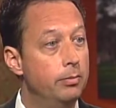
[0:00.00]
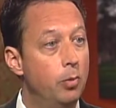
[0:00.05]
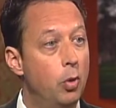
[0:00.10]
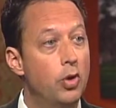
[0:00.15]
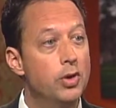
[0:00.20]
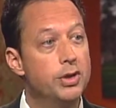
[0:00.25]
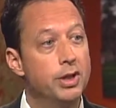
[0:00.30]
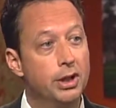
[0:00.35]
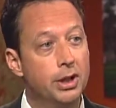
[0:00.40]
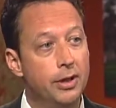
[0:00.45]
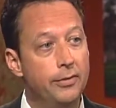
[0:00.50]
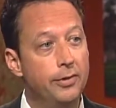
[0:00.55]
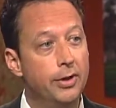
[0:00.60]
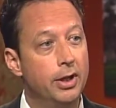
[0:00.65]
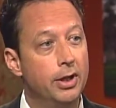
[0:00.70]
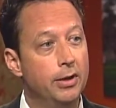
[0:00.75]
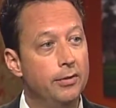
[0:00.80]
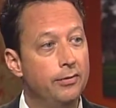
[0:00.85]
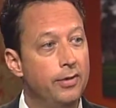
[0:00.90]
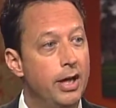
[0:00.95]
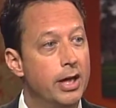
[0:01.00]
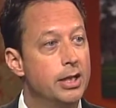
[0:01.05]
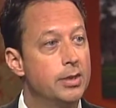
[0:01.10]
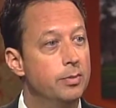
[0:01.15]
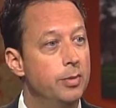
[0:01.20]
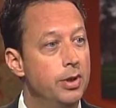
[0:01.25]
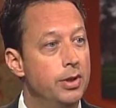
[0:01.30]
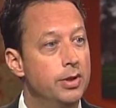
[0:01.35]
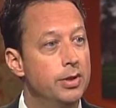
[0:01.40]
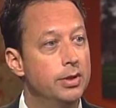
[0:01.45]
more significant
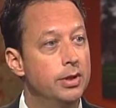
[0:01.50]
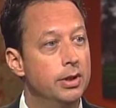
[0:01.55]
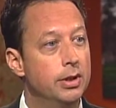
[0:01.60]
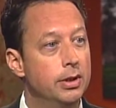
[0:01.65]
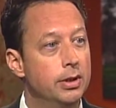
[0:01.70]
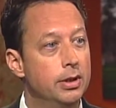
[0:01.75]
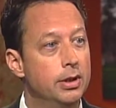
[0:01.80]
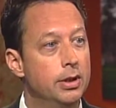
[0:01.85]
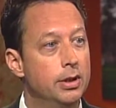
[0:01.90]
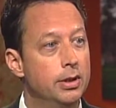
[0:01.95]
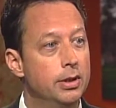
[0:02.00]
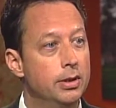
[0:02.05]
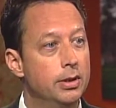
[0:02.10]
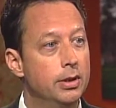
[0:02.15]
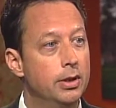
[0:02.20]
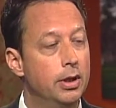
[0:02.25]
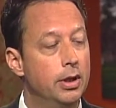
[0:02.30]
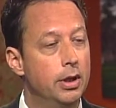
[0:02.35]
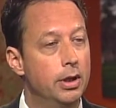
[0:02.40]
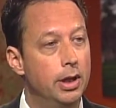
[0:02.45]
investments in